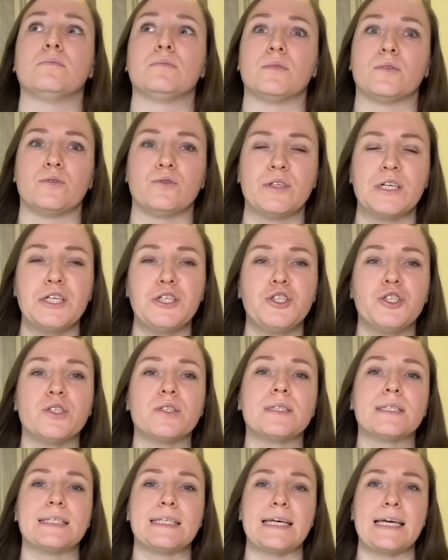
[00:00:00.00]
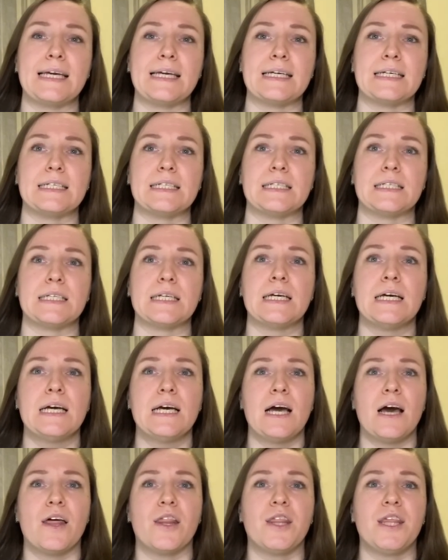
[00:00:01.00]
regions, and
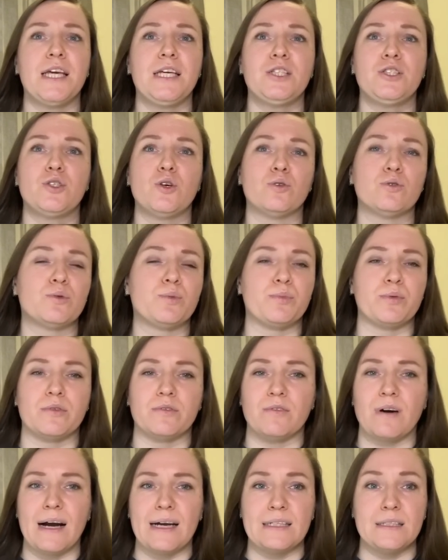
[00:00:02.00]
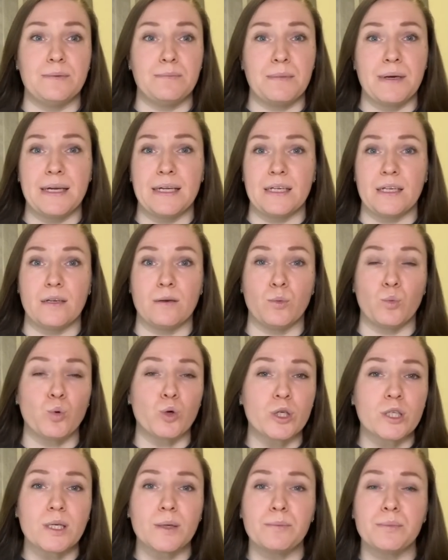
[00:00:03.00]
they don't provide many
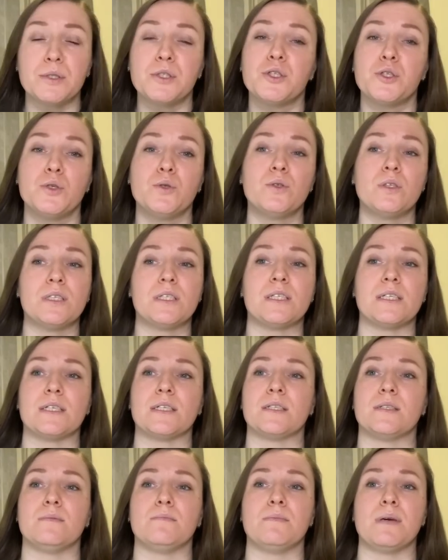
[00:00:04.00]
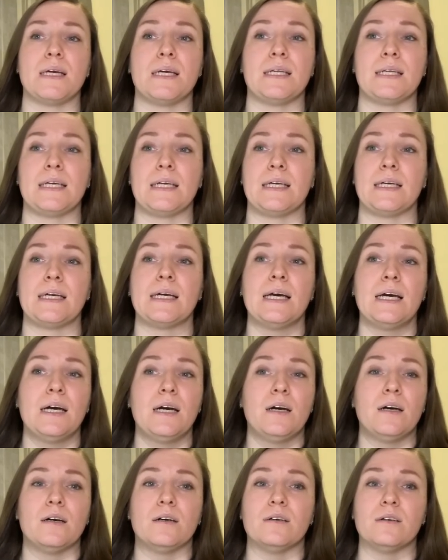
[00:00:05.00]
work opportunities, many
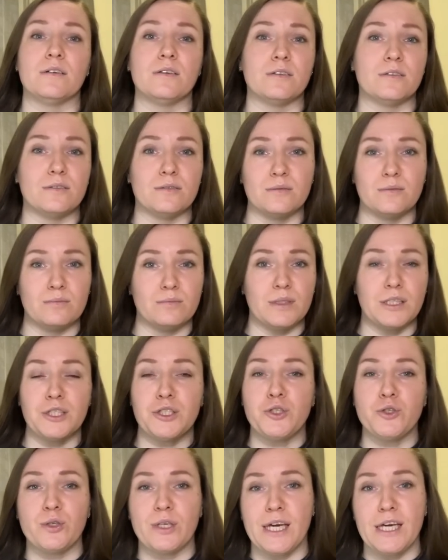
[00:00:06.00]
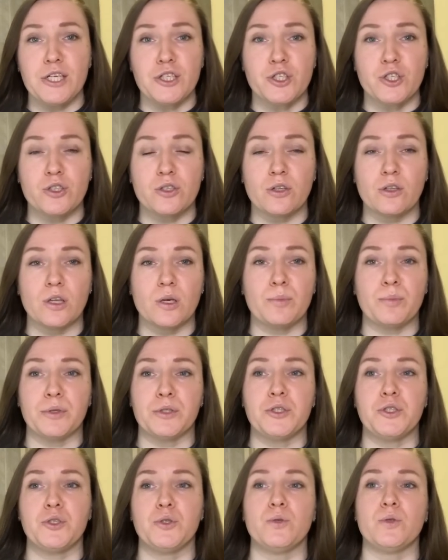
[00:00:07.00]
educational
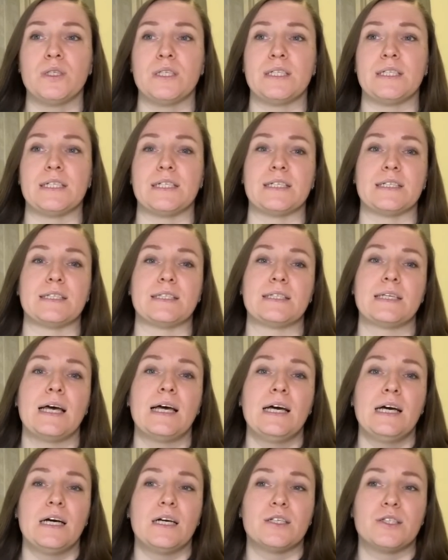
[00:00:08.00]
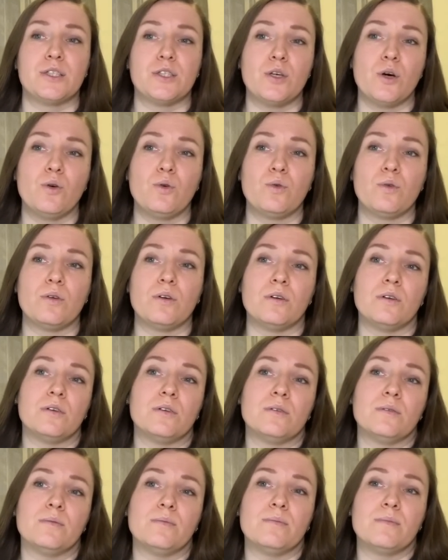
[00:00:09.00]
opportunities.
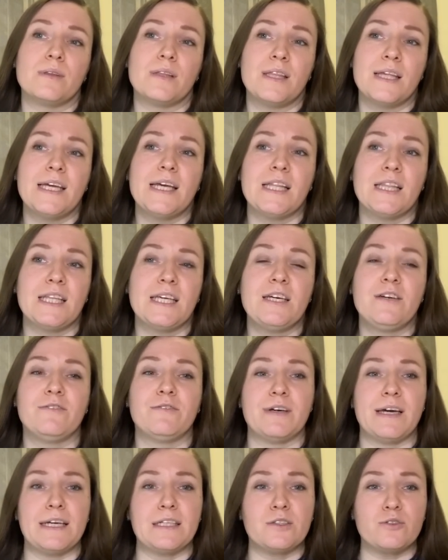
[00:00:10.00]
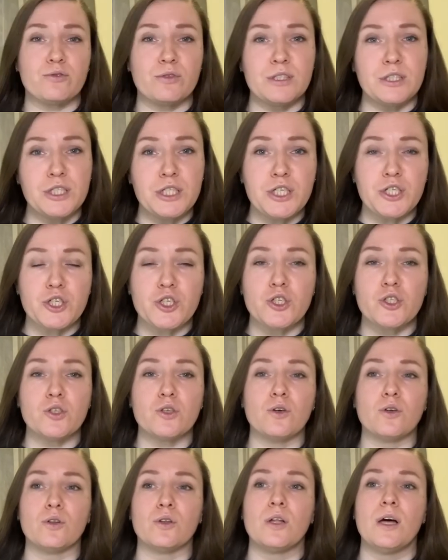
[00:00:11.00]
So they live a
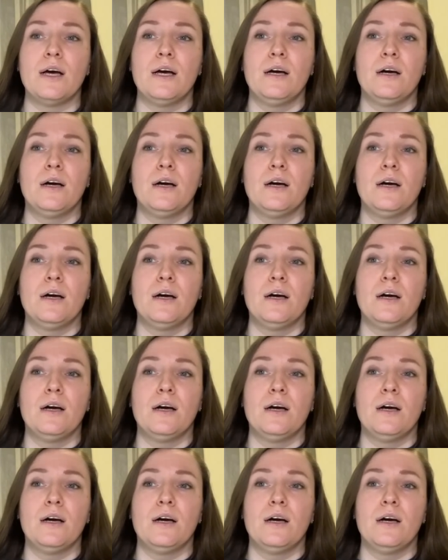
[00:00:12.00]
traditional